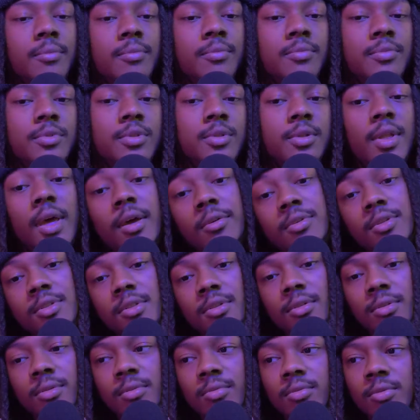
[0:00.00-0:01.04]
So that was
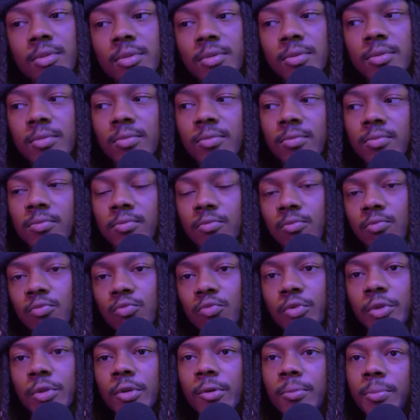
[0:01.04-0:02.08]
the
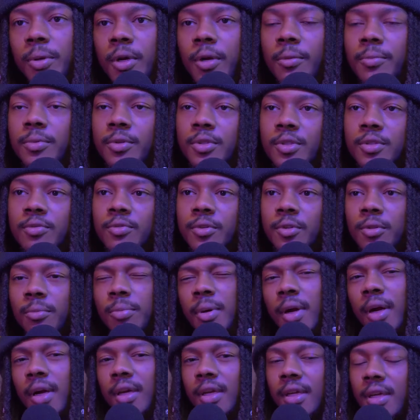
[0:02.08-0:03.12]
real purpose for the
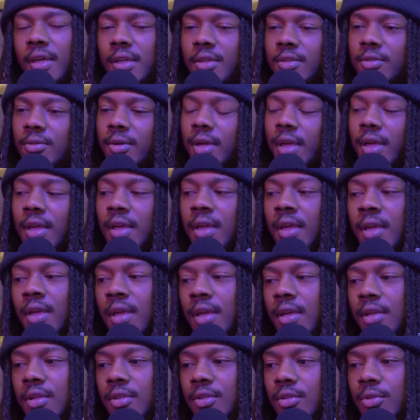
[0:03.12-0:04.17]
podcast, right?
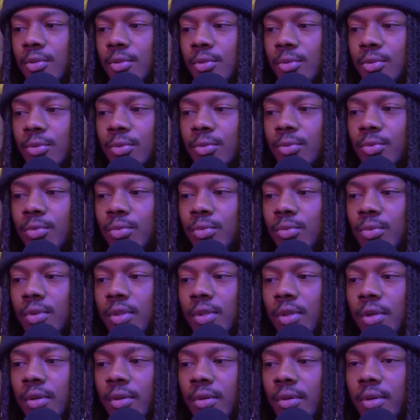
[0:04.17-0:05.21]
To, you
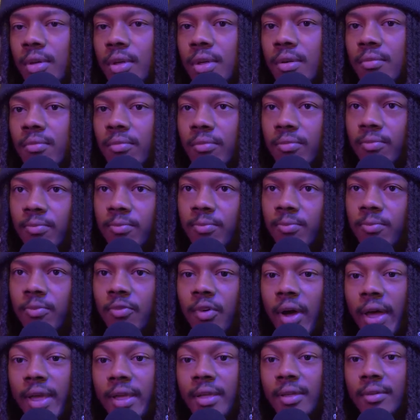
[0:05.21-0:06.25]
know,
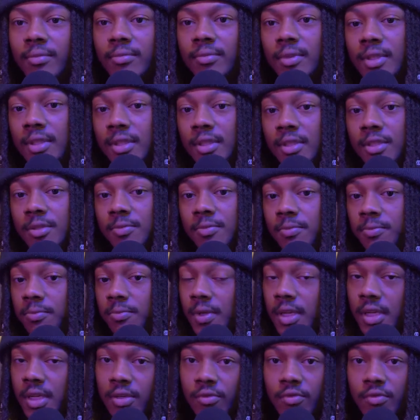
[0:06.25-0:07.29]
invite these
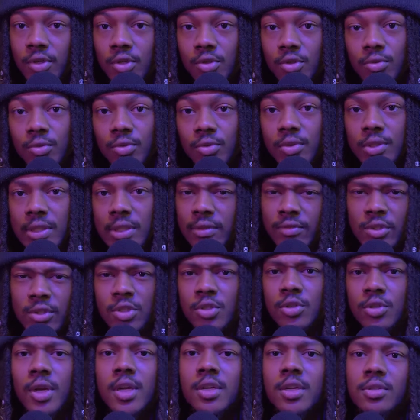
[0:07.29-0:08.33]
individuals, even
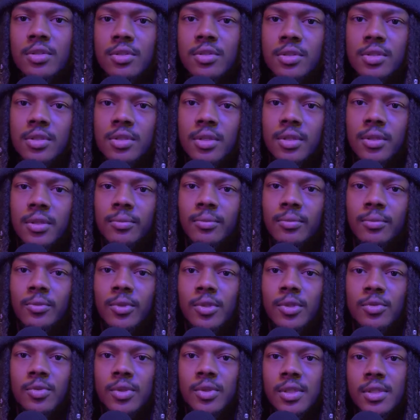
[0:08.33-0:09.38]
strangers,
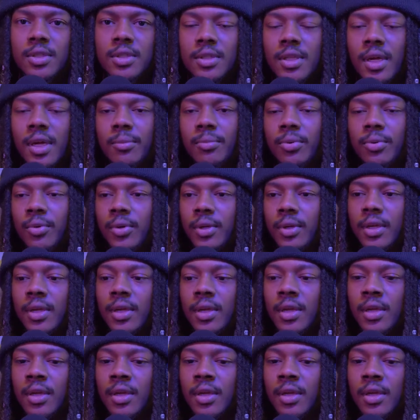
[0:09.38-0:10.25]
once we get to that point,